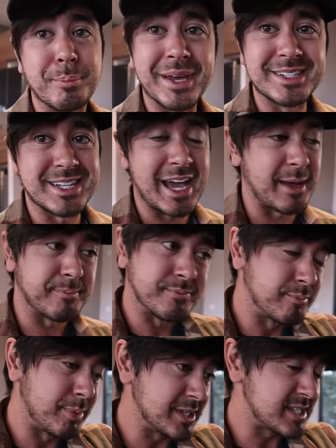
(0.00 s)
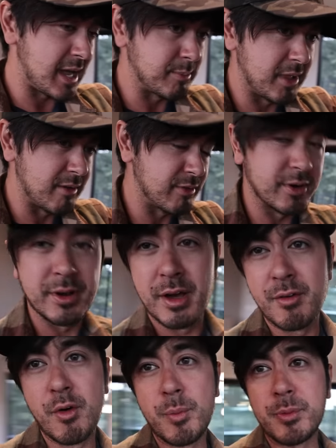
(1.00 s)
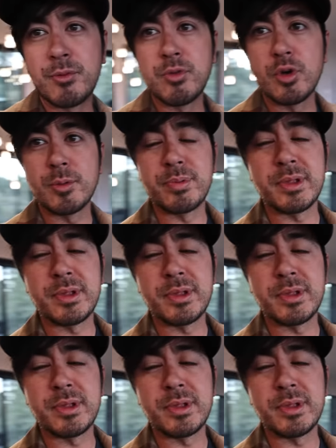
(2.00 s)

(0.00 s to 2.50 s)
big time, big time lover of open floor